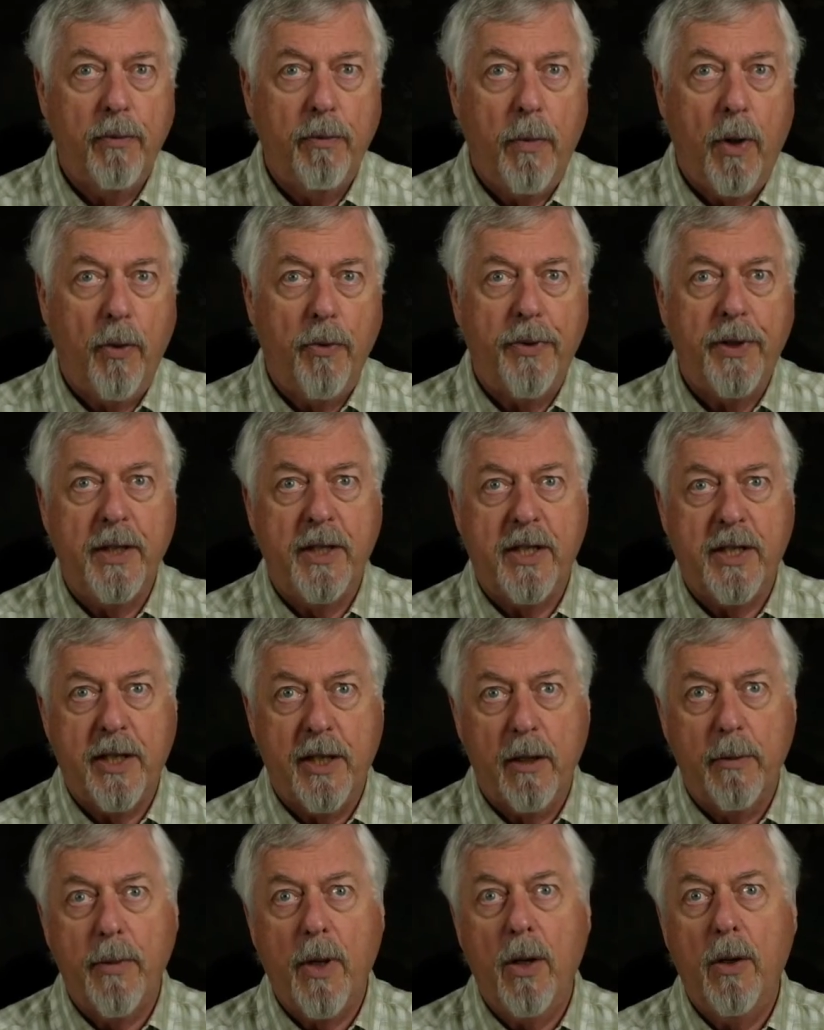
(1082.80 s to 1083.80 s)
both in
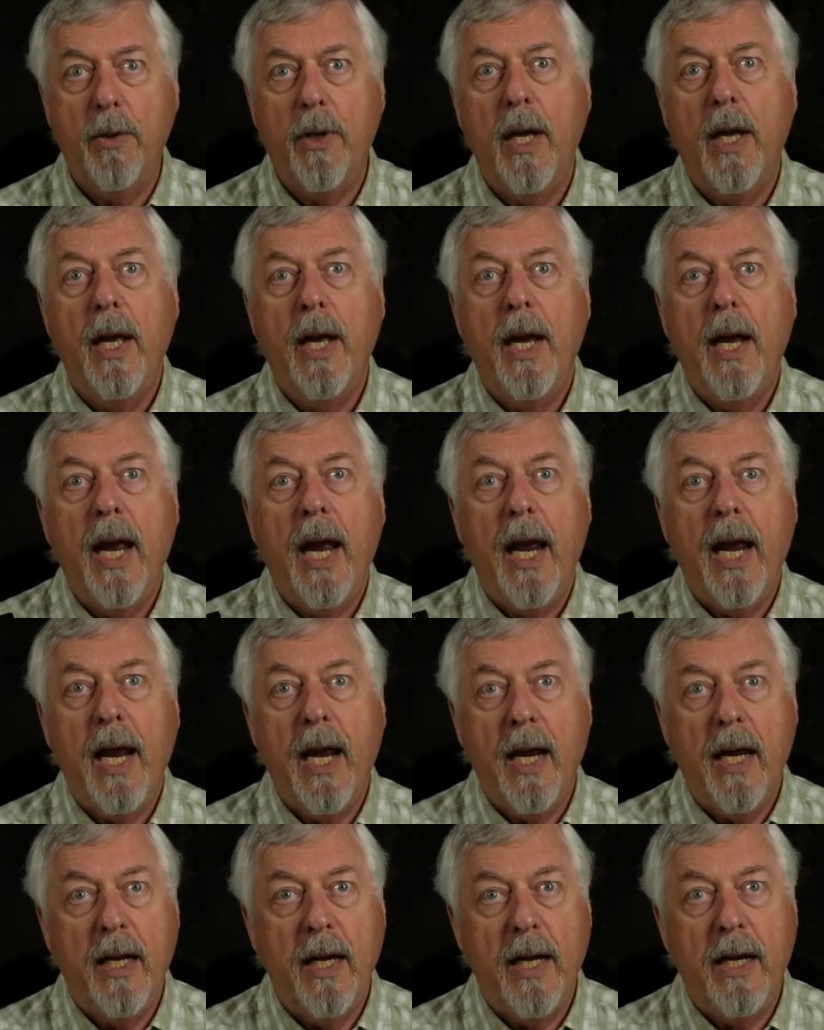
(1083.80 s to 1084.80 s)
still mode
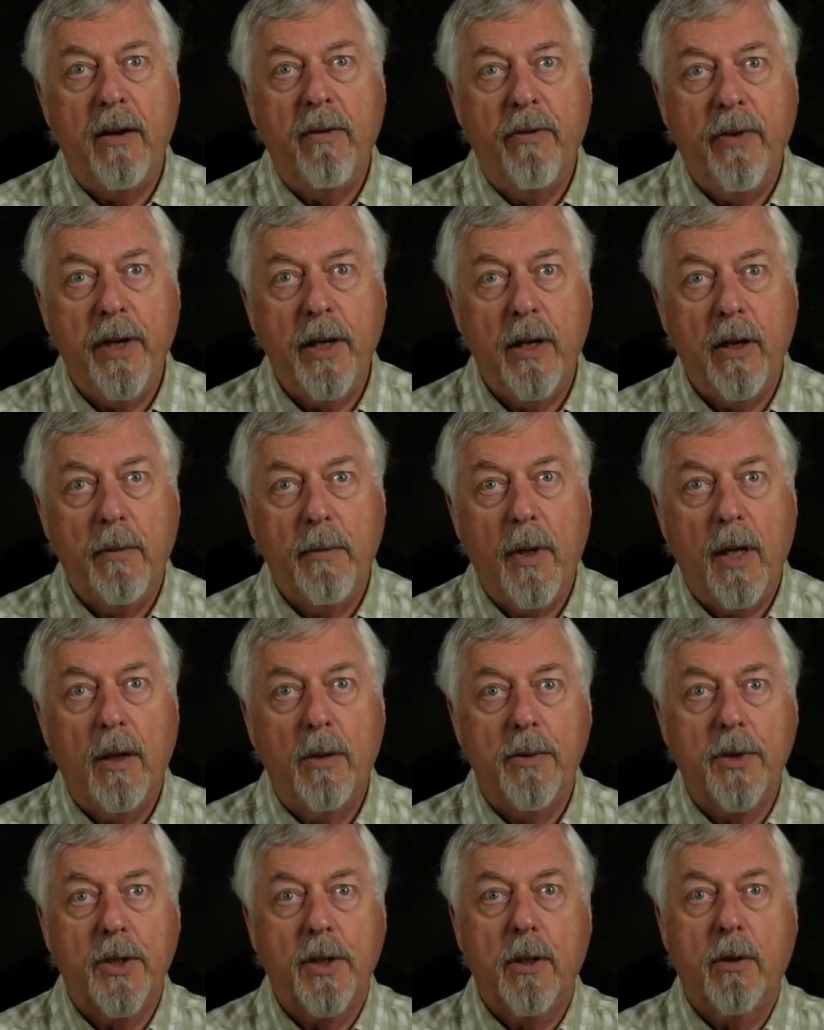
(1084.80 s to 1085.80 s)
and in video
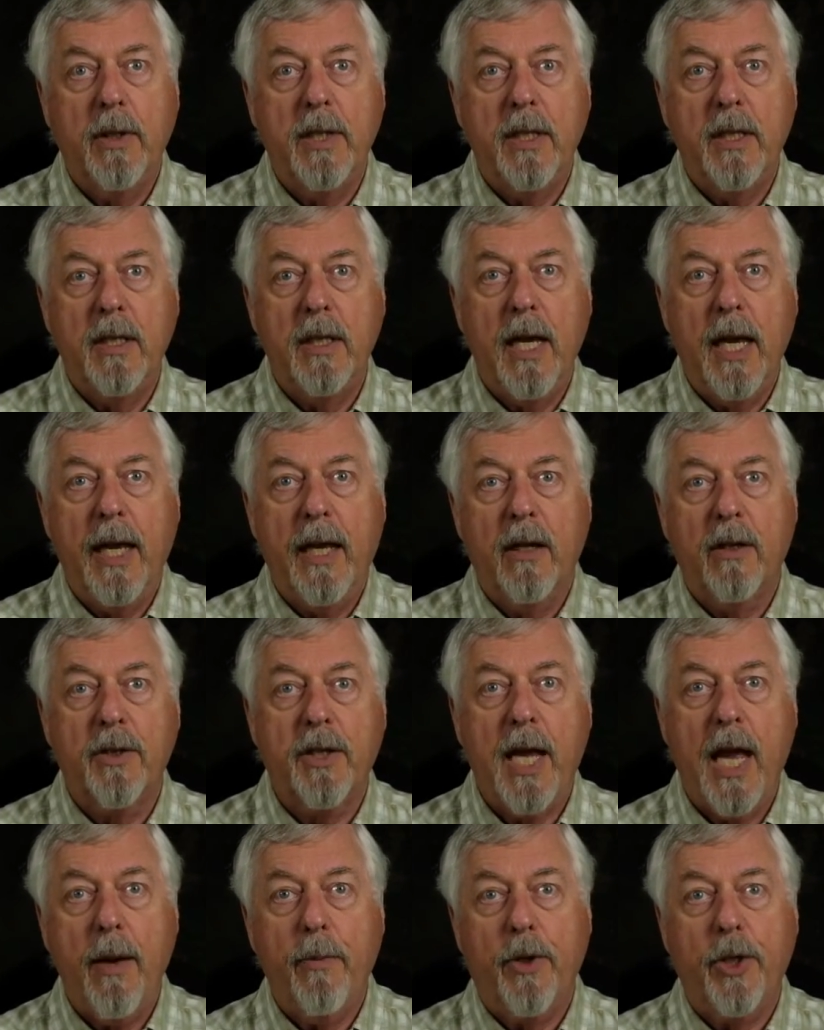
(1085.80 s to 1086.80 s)
mode, so it handles
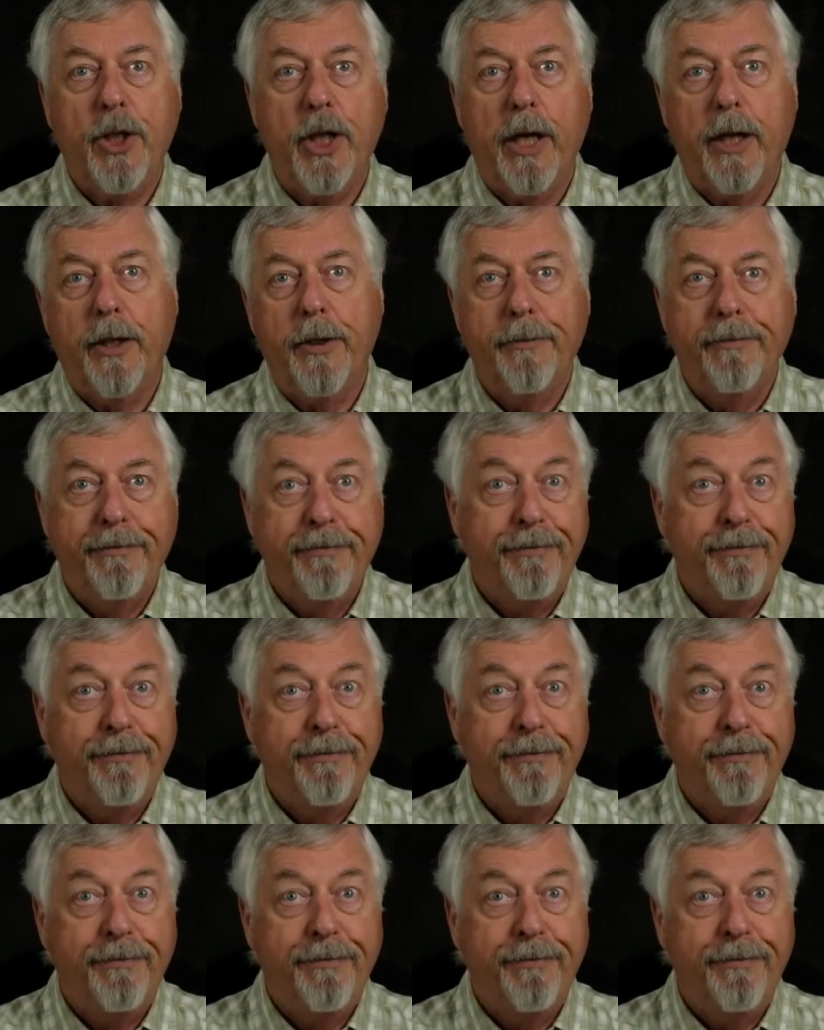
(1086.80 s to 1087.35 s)
camera shake.